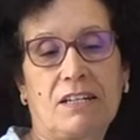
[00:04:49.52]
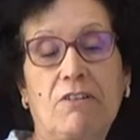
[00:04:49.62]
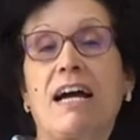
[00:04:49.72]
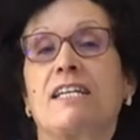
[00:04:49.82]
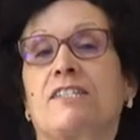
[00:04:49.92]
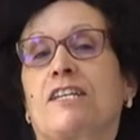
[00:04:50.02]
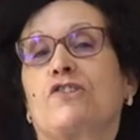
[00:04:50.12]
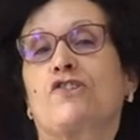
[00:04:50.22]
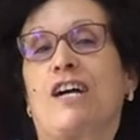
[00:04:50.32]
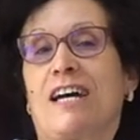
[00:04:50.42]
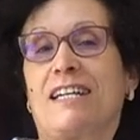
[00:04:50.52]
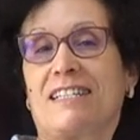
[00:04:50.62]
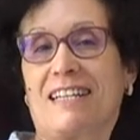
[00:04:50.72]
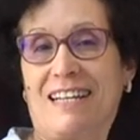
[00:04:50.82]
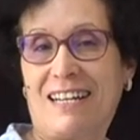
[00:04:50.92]
rise and
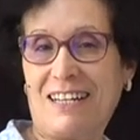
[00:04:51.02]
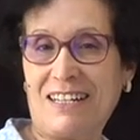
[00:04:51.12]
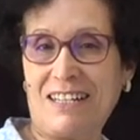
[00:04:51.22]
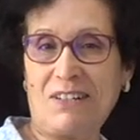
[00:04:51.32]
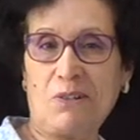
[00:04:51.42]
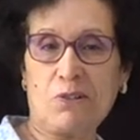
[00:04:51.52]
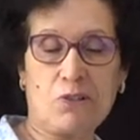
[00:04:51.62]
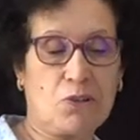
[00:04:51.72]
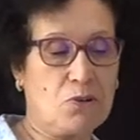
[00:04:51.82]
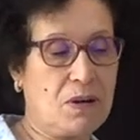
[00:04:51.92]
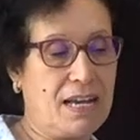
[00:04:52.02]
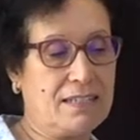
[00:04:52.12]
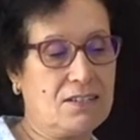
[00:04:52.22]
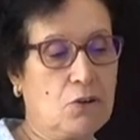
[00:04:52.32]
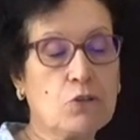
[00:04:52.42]
shine also,
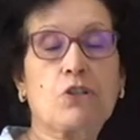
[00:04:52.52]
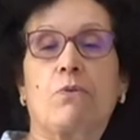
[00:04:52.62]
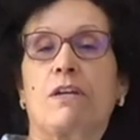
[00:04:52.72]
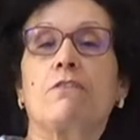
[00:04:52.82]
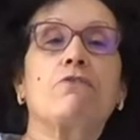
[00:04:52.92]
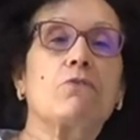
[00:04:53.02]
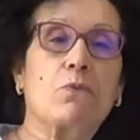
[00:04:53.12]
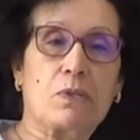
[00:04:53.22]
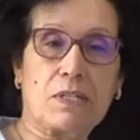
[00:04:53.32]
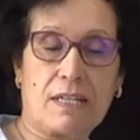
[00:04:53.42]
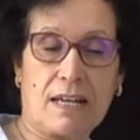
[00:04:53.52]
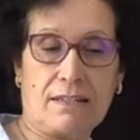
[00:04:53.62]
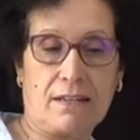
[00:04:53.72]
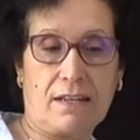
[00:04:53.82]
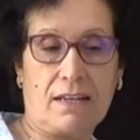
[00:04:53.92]
and also influence
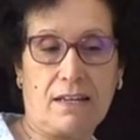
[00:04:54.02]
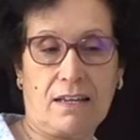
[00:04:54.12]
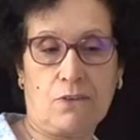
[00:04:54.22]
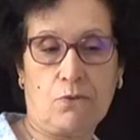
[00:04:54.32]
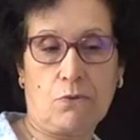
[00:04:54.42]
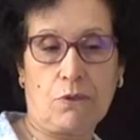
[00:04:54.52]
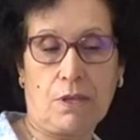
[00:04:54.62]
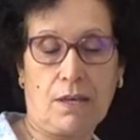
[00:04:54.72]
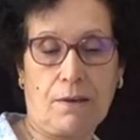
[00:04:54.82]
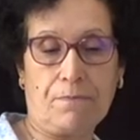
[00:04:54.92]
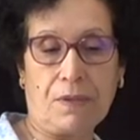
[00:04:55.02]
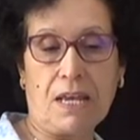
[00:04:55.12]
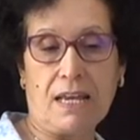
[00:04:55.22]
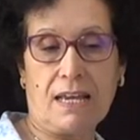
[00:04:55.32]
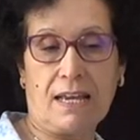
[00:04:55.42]
other youth
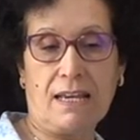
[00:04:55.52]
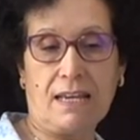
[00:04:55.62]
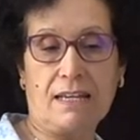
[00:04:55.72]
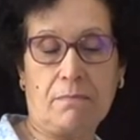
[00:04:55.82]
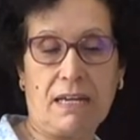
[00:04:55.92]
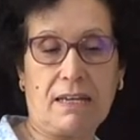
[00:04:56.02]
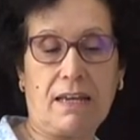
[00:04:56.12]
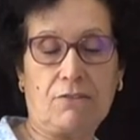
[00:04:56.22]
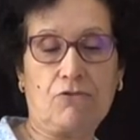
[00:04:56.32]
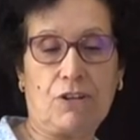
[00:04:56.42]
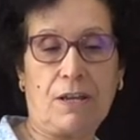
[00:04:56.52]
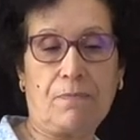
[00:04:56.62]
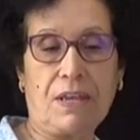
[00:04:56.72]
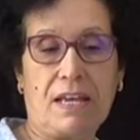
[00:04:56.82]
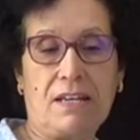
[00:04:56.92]
in my country.
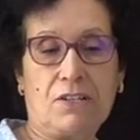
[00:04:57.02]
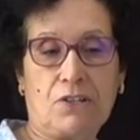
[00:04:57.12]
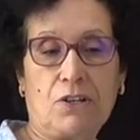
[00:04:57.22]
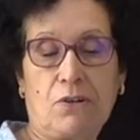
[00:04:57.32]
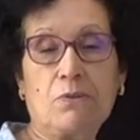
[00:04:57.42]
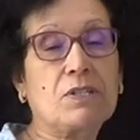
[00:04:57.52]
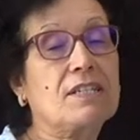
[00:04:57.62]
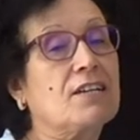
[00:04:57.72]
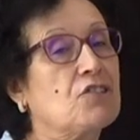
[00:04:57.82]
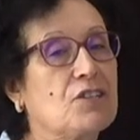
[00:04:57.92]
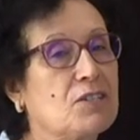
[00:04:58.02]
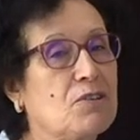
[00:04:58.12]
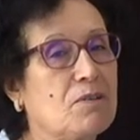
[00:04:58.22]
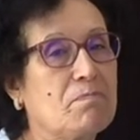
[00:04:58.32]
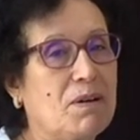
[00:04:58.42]
So such is
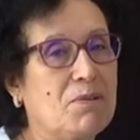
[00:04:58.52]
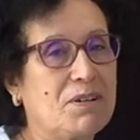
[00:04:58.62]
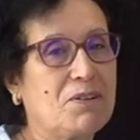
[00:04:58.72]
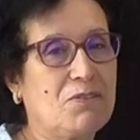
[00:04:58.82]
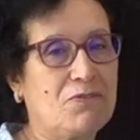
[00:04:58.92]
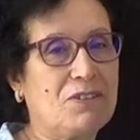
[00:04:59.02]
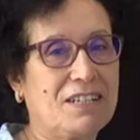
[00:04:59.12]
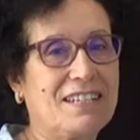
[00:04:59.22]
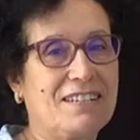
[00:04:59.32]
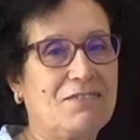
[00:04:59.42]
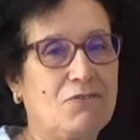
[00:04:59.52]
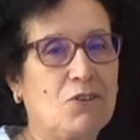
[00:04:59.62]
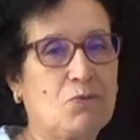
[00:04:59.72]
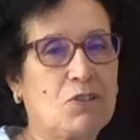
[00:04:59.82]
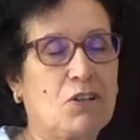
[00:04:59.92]
the power of
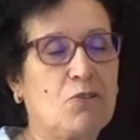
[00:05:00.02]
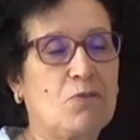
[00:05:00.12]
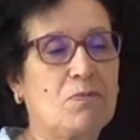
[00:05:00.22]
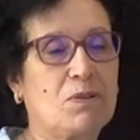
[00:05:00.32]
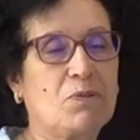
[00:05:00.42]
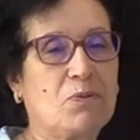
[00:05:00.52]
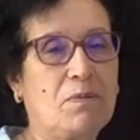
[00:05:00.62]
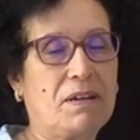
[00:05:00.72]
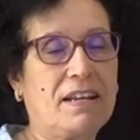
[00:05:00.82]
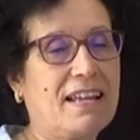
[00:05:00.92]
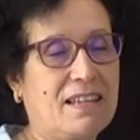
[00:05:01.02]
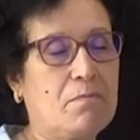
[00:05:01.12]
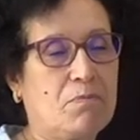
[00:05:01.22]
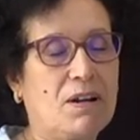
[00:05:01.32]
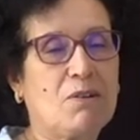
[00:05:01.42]
forward global women, and
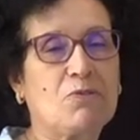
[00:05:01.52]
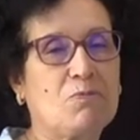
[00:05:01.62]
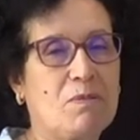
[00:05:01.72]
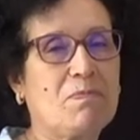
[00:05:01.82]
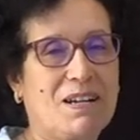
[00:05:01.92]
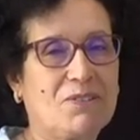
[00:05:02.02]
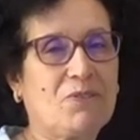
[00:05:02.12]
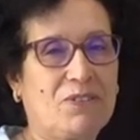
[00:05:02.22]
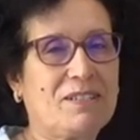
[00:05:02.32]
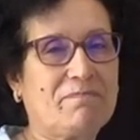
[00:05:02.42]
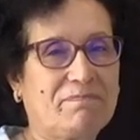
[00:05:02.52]
I'm proud to be part of it.